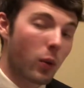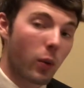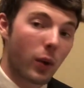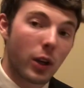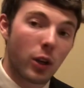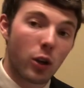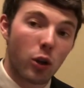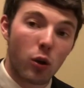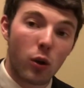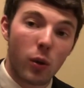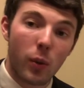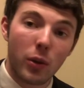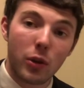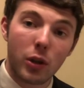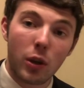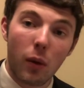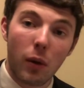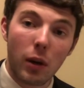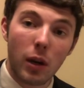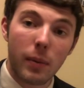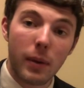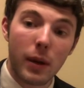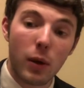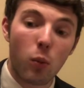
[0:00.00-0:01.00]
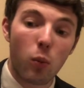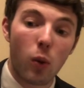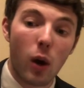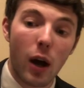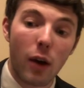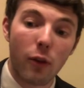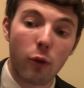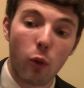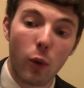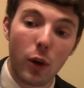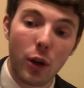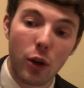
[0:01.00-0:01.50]
We knew it was going to be
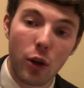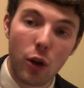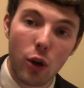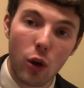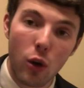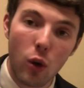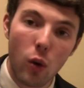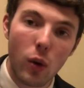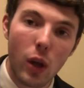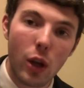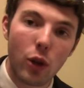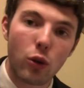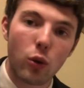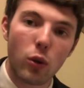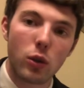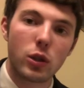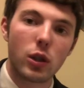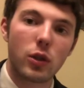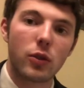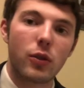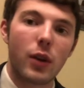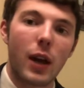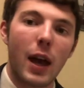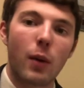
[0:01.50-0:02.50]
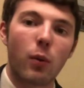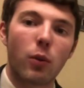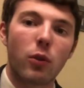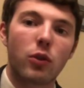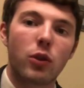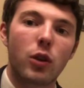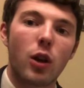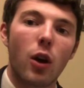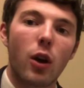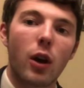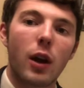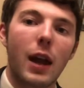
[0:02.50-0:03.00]
rough. We knew that Georgia Tech was
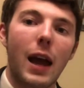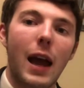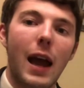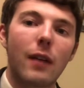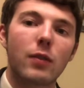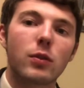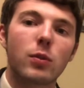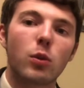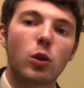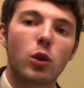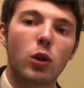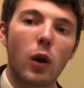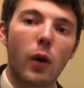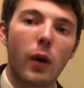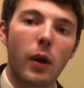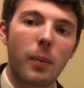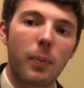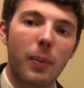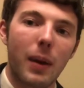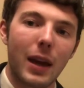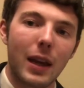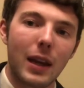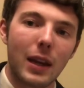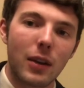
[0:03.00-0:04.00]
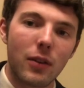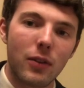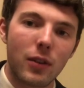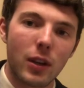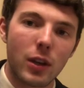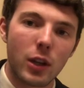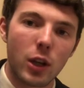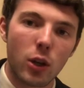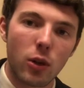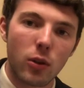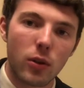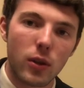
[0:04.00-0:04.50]
still going to have some growing pains
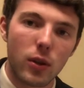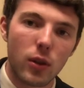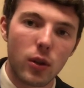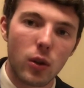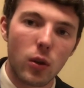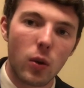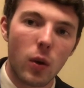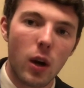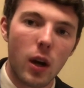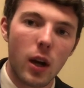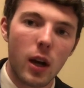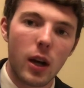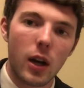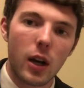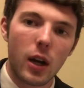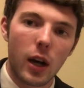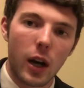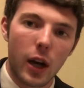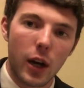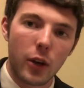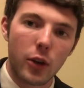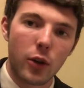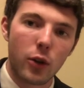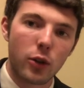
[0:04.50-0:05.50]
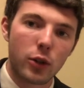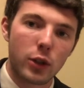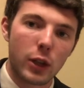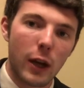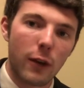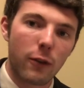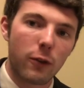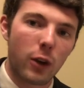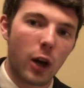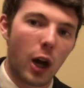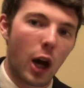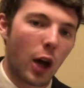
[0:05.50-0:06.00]
in year two under
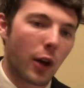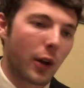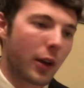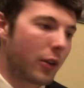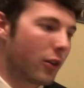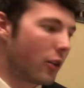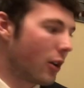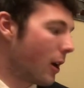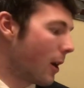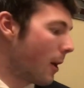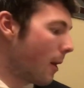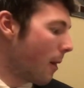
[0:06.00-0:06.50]
Geoff Collins.